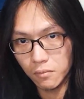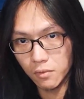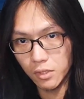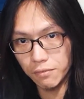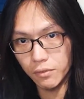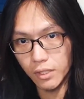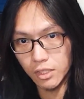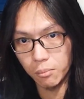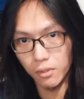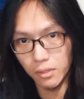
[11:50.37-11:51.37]
give you guys
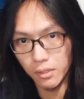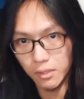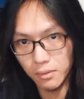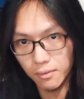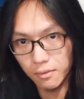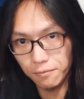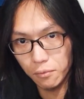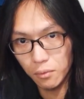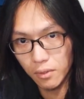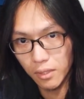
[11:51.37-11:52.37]
more details of the
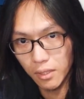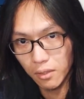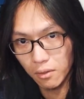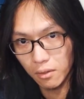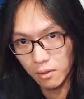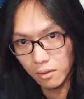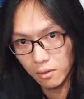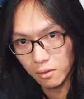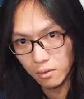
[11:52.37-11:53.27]
full thing on